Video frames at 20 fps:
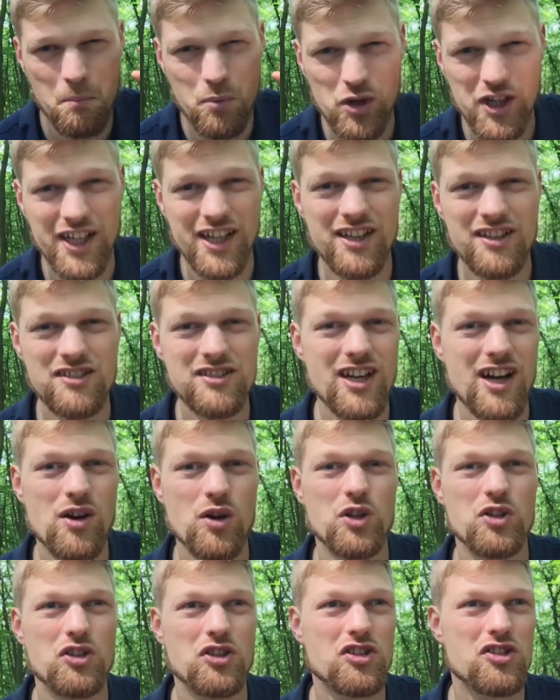bring it
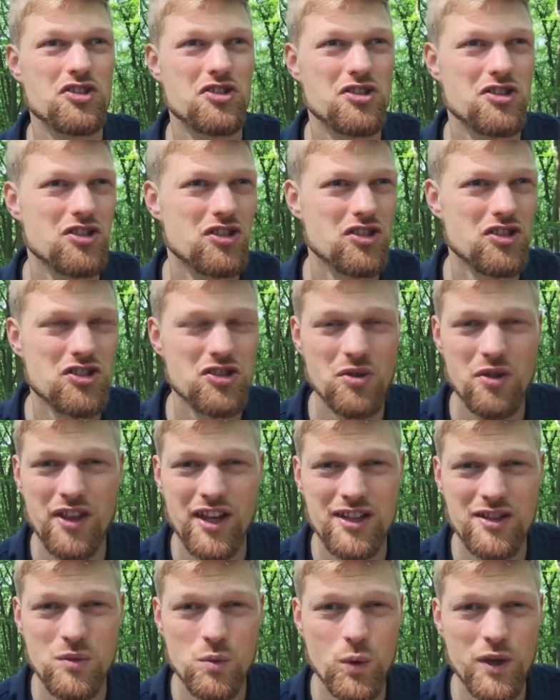down so
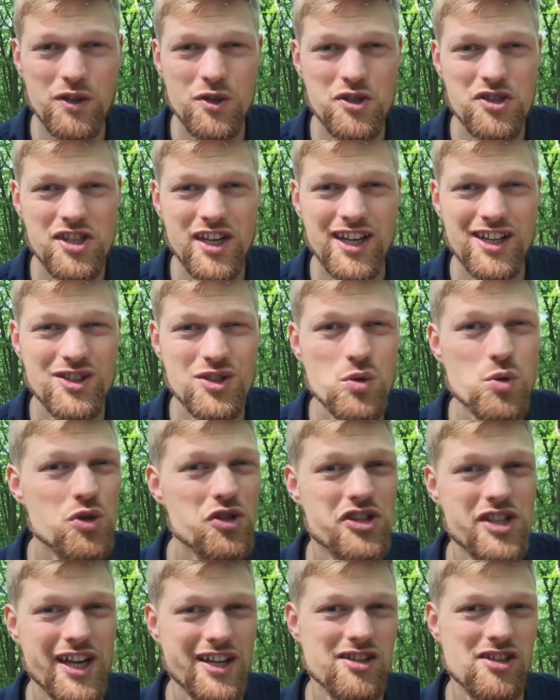that when you say
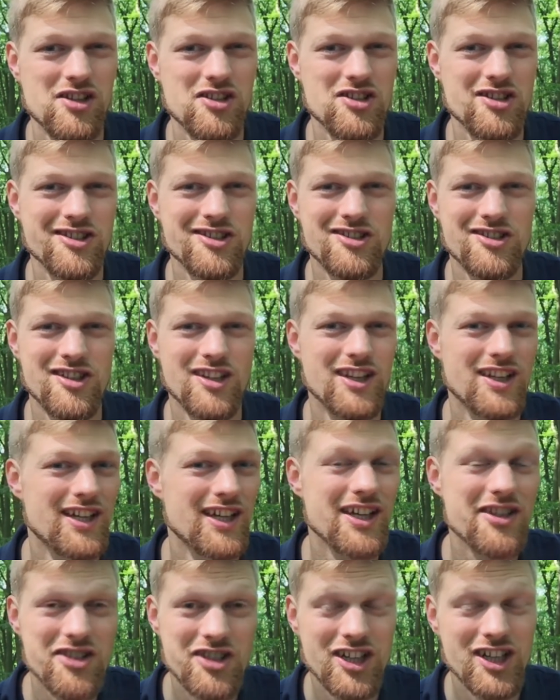2 sentences,
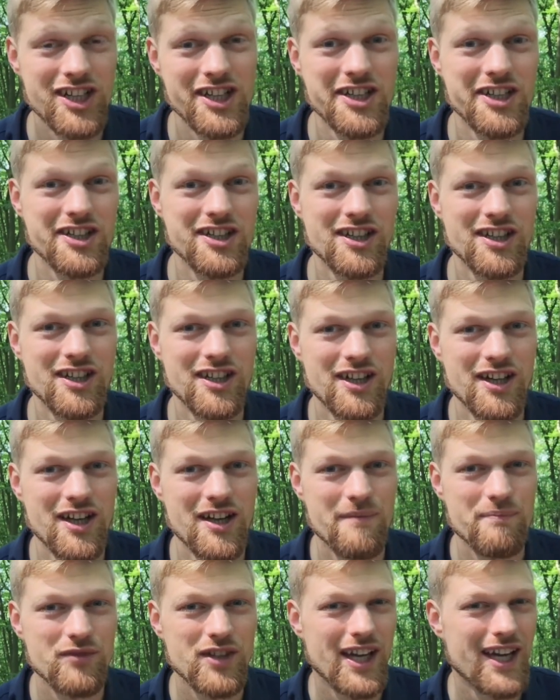it's clear.
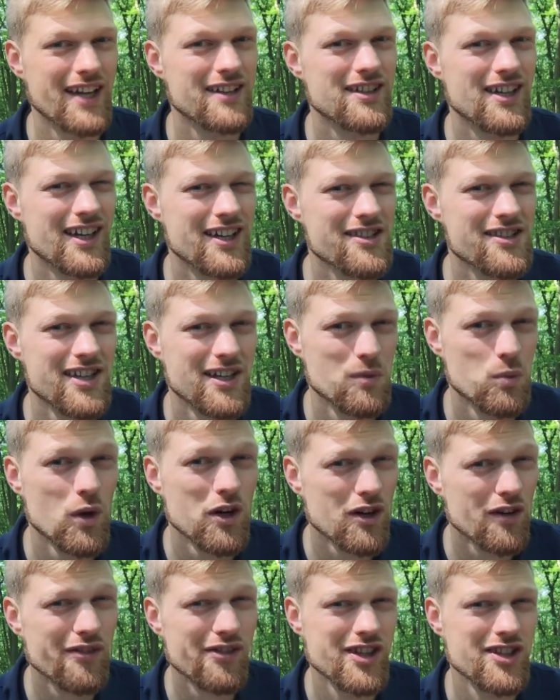And I said
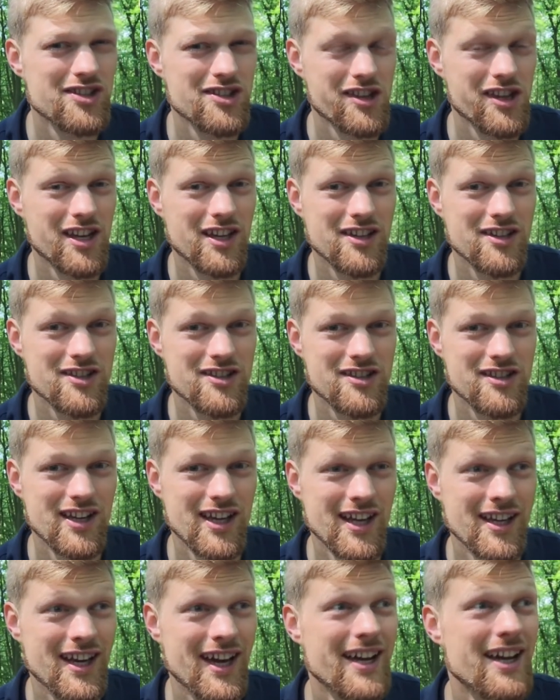one of these things
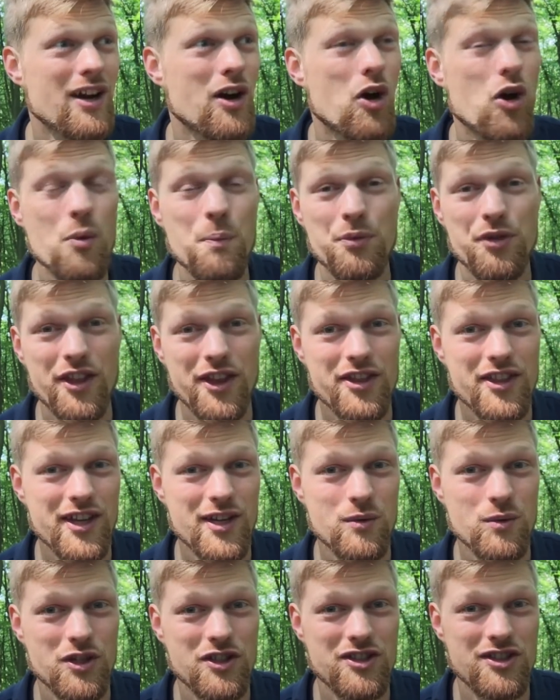and I hoped that
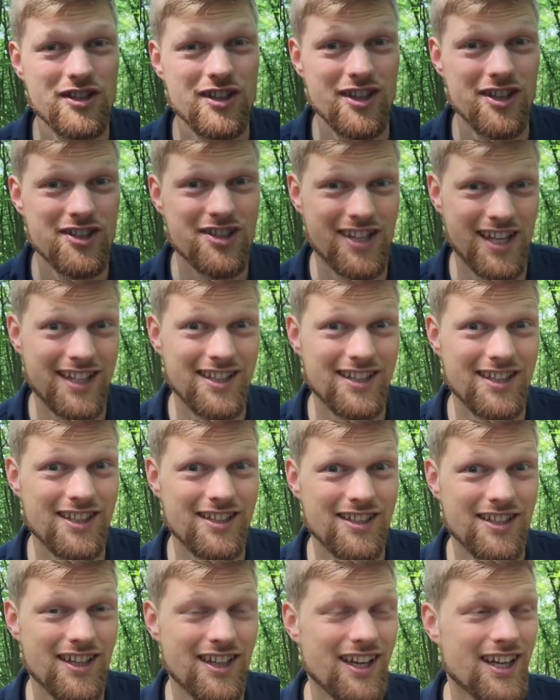they would send
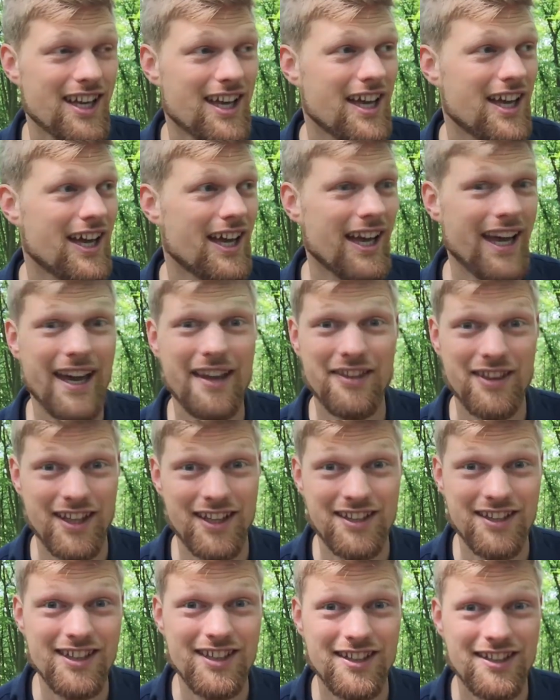it, and
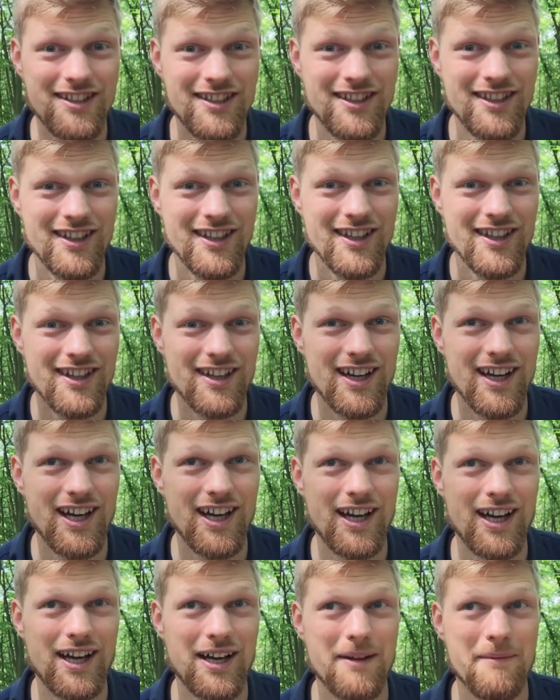they did.
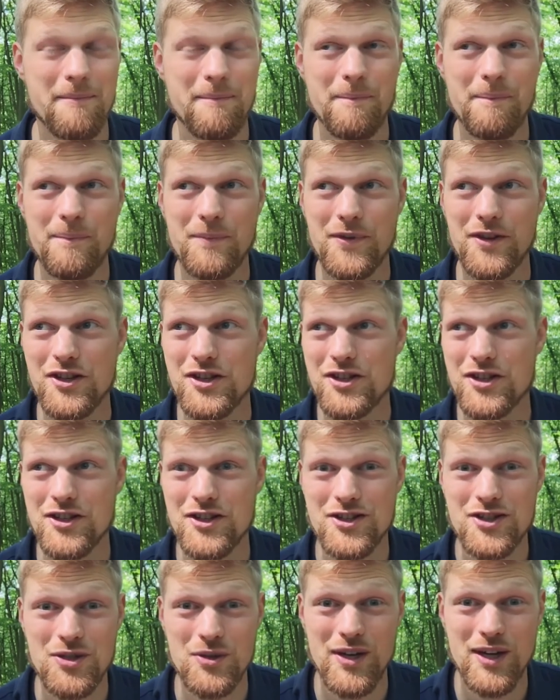
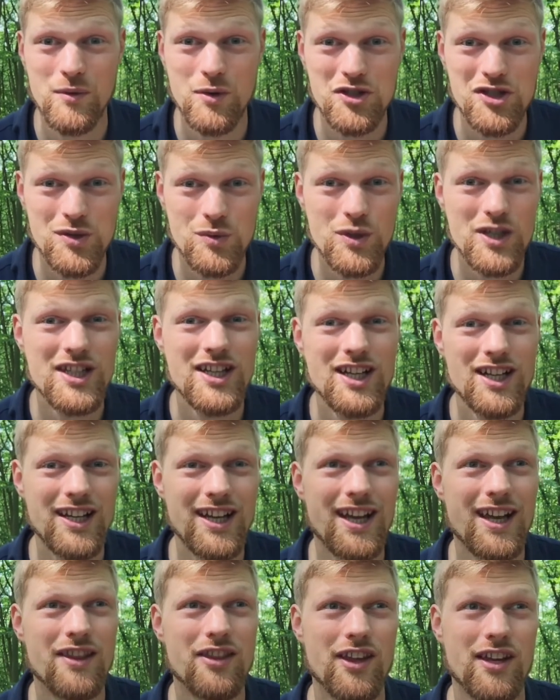So I was really
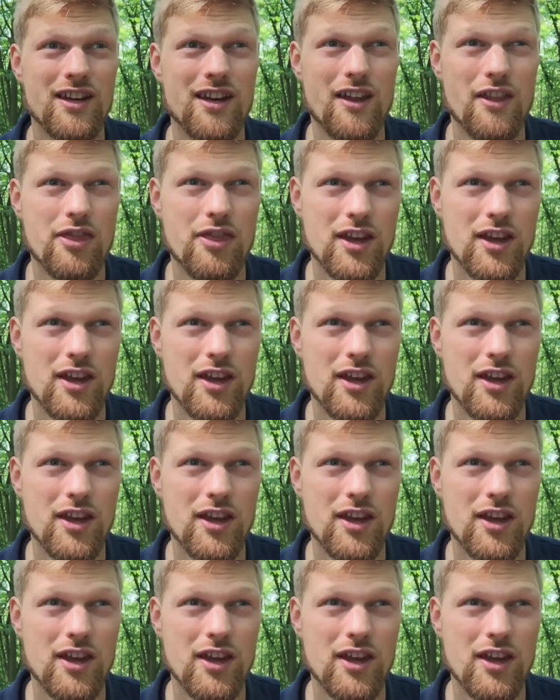glad that